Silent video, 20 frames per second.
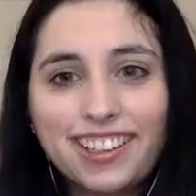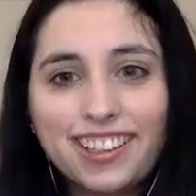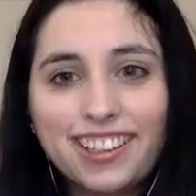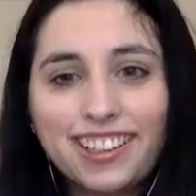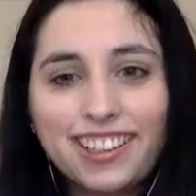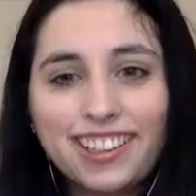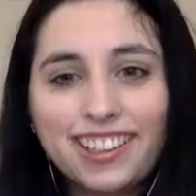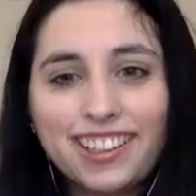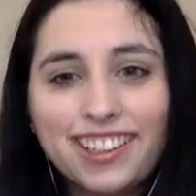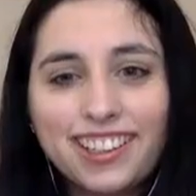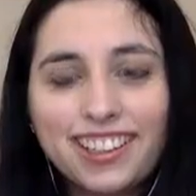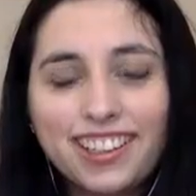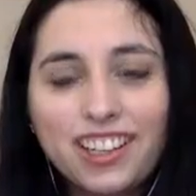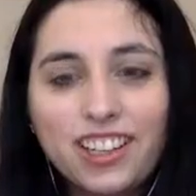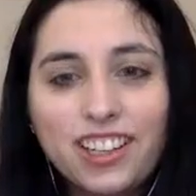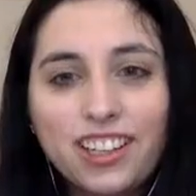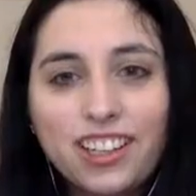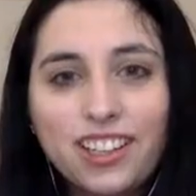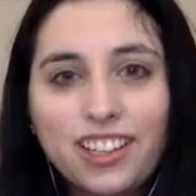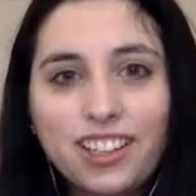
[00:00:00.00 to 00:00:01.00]

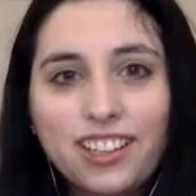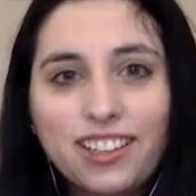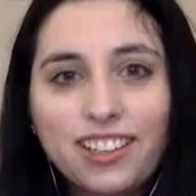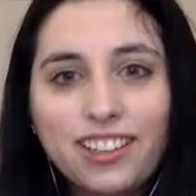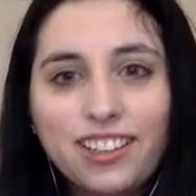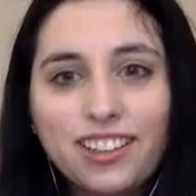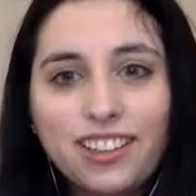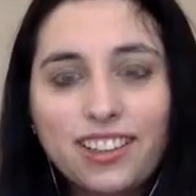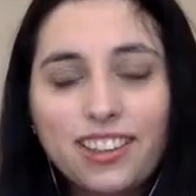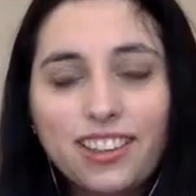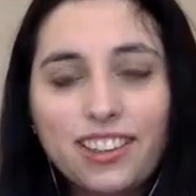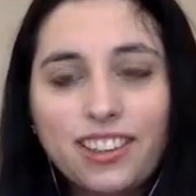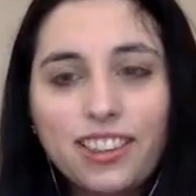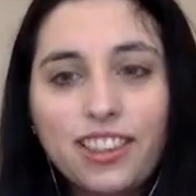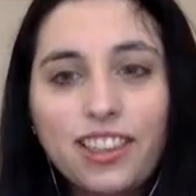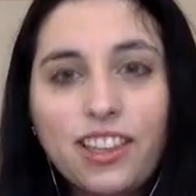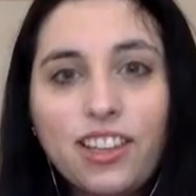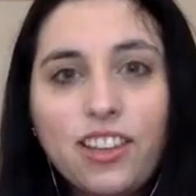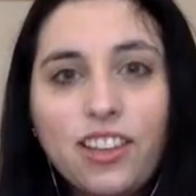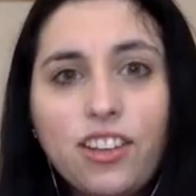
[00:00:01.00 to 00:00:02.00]

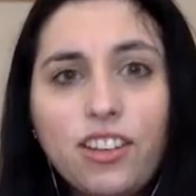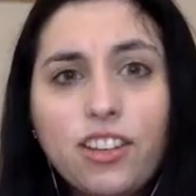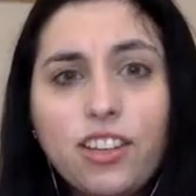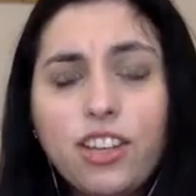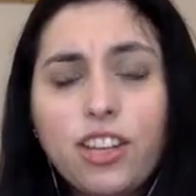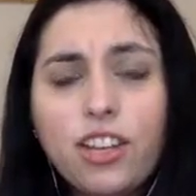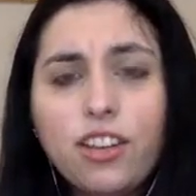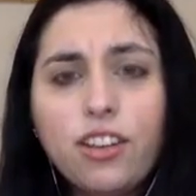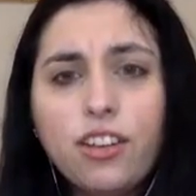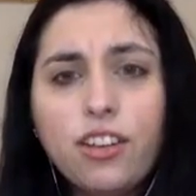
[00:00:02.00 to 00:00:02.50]
No words are spoken by the person on screen.